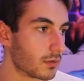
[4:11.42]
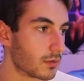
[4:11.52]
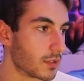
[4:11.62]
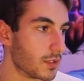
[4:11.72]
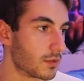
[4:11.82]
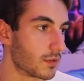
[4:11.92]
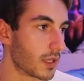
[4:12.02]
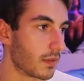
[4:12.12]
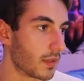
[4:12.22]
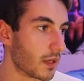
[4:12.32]
Just user
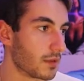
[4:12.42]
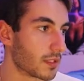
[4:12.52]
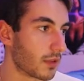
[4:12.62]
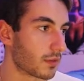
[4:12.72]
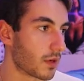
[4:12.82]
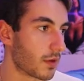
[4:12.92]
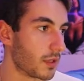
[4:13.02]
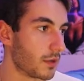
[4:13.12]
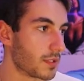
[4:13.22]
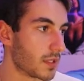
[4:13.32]
down low, he's going to throw
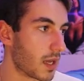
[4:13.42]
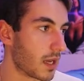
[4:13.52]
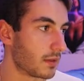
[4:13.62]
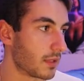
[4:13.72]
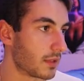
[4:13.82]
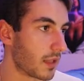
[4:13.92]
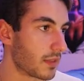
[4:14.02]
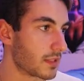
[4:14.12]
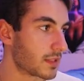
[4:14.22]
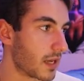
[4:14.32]
it. No, he's not.
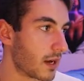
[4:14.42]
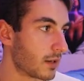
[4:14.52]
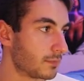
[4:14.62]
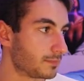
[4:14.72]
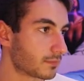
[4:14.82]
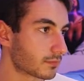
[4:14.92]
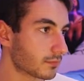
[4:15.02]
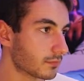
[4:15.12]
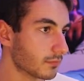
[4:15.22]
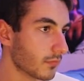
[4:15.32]
Nothing's there.
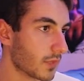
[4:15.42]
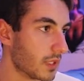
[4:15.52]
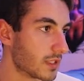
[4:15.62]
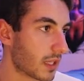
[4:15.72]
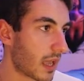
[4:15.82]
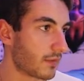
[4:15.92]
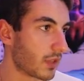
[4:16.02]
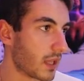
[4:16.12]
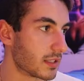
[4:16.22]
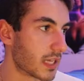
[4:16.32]
He's going to have a
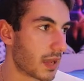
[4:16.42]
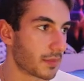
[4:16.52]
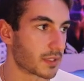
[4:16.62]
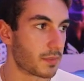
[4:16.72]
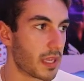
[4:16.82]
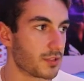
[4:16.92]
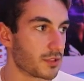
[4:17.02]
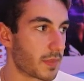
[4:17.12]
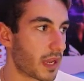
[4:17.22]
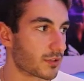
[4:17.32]
lot of time because the
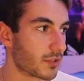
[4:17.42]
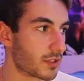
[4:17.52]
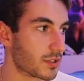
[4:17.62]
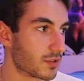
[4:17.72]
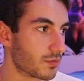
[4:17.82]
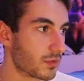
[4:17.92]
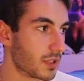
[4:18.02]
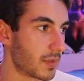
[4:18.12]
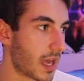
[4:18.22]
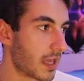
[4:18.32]
Patriots pass rush is
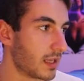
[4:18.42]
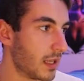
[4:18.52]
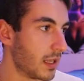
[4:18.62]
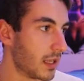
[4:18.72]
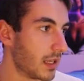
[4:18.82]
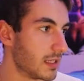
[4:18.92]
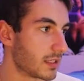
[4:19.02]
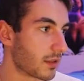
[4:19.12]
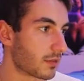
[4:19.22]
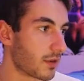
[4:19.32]
really bad, and
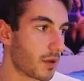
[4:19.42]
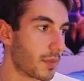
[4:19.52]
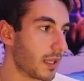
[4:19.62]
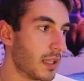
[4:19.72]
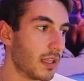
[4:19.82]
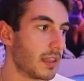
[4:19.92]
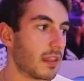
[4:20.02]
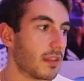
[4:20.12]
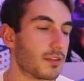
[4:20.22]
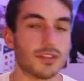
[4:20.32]
he's going to throw it. But
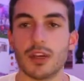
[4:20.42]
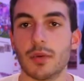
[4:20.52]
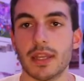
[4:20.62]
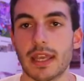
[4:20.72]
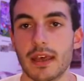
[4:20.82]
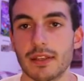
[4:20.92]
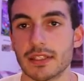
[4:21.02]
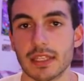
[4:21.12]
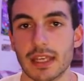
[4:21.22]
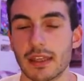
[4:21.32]
there's no way in hell
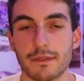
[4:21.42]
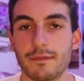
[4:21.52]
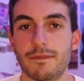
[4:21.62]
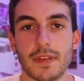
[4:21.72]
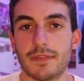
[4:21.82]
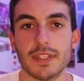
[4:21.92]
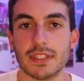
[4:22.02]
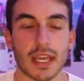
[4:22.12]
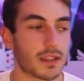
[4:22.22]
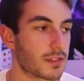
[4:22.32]
he's going to get like 50
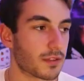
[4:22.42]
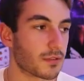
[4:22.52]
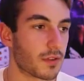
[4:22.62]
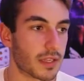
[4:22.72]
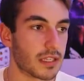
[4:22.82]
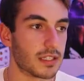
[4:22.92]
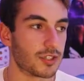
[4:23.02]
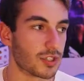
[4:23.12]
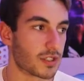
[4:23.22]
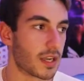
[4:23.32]
seconds to throw like he
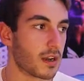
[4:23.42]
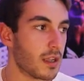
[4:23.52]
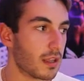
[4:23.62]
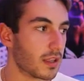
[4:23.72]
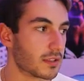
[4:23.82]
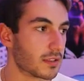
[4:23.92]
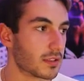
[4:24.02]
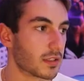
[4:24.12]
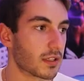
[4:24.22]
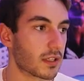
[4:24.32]
did just there. Let's
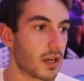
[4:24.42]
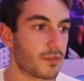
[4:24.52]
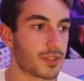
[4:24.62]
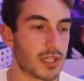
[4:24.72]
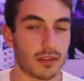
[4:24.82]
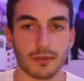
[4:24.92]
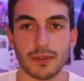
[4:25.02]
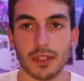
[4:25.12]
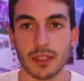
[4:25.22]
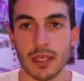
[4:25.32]
look at the coverage down the
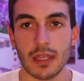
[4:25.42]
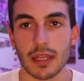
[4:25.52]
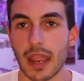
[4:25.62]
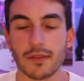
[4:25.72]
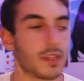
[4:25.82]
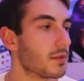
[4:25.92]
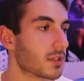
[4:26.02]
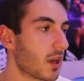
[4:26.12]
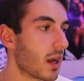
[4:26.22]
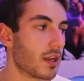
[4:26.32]
field. Everything
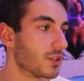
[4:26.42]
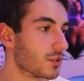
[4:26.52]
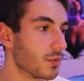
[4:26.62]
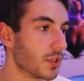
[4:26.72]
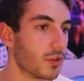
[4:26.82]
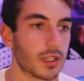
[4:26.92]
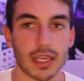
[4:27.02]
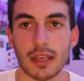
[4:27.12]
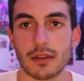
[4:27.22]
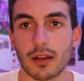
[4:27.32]
was caught. It's just we couldn't
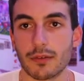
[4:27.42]
get it.